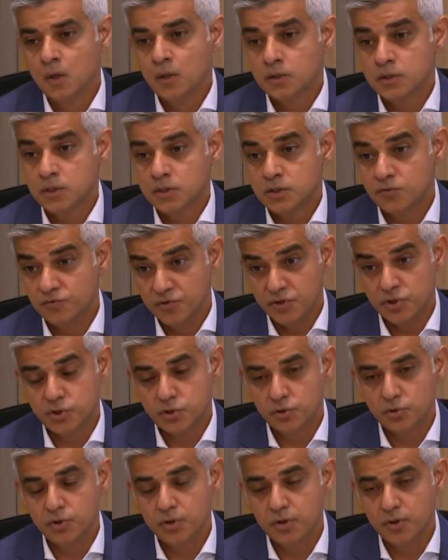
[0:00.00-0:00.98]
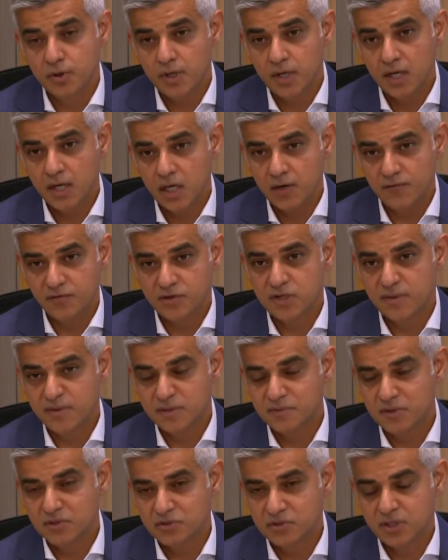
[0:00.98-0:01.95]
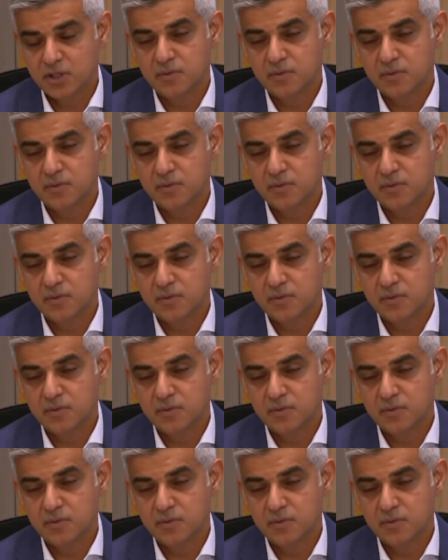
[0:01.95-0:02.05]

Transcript: just to reassure you, every time I speak to the